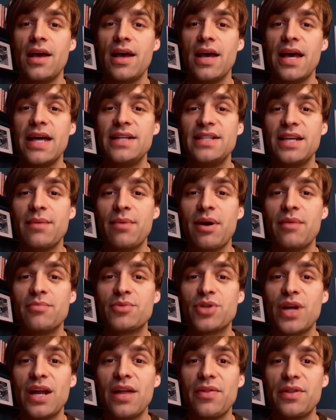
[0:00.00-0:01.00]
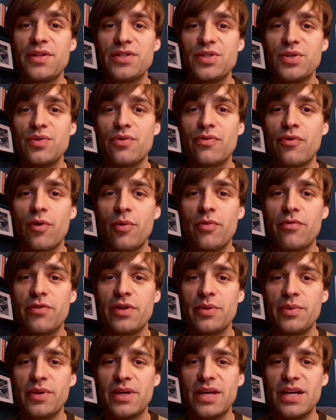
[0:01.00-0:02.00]
Hey team, I'm trying out this new form of
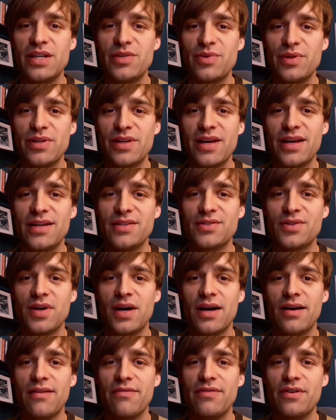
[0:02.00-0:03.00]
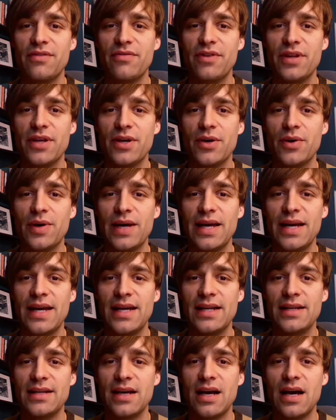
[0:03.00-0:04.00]
communication with you guys via video,
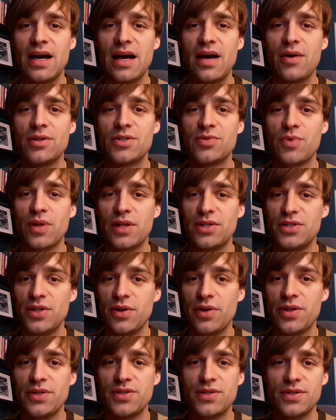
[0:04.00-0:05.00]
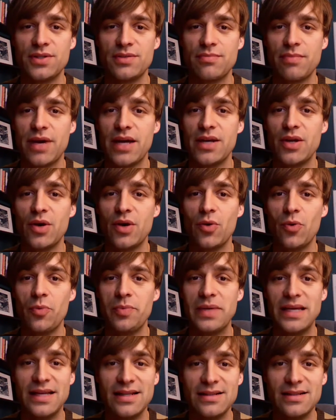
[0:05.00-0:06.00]
and I just want to let you know this is by no
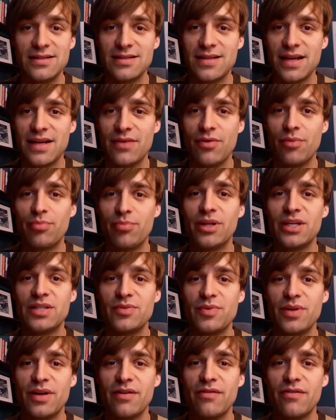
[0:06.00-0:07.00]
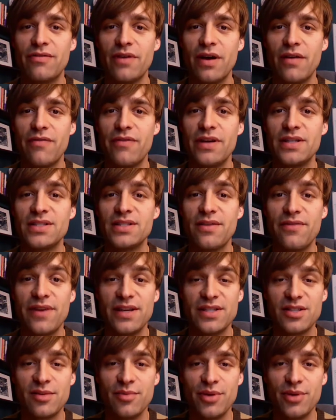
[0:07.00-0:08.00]
means a replacement of
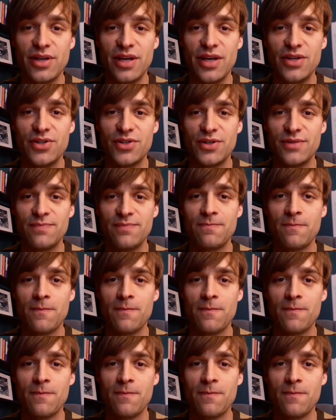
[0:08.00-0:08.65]
face-to-face communication.